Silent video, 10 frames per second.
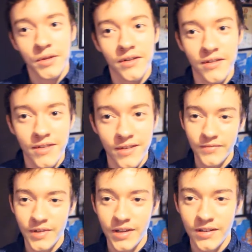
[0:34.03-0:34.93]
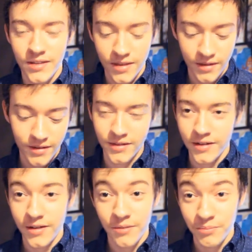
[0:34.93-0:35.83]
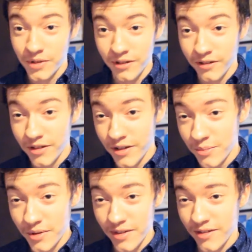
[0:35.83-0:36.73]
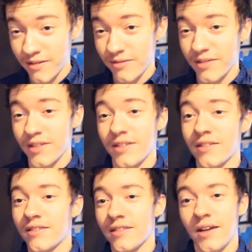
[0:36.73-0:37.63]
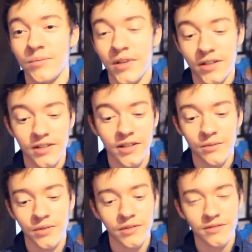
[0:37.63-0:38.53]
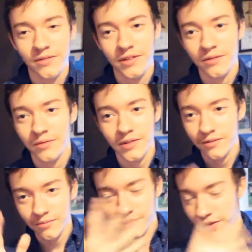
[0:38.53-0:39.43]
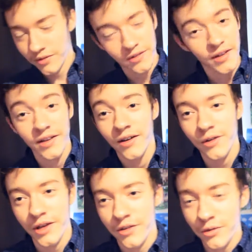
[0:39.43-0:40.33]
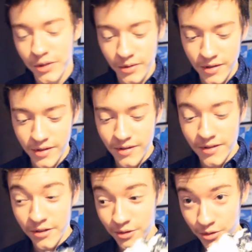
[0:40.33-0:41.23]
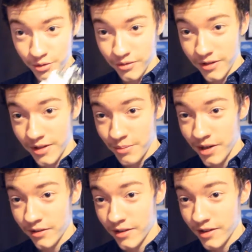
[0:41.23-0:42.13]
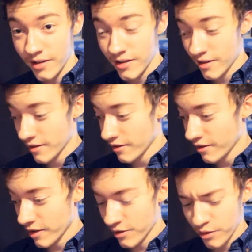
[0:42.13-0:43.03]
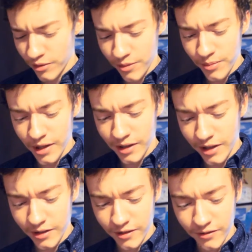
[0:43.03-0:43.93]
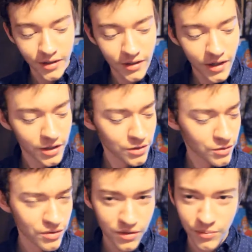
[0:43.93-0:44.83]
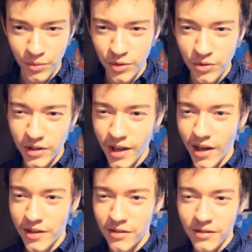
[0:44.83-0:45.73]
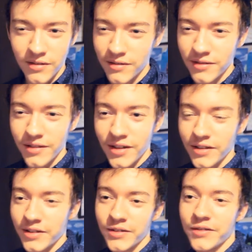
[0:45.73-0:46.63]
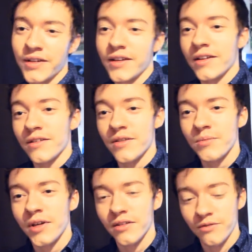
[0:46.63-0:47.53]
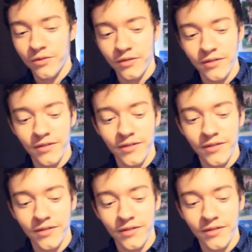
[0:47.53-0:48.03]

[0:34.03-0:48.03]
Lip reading: because the material's expensive, and then I'm not gonna get whatever. Okay, so anyways, story about this. Okay, so it's made out of, I use smooth cast, I don't know, some kind of,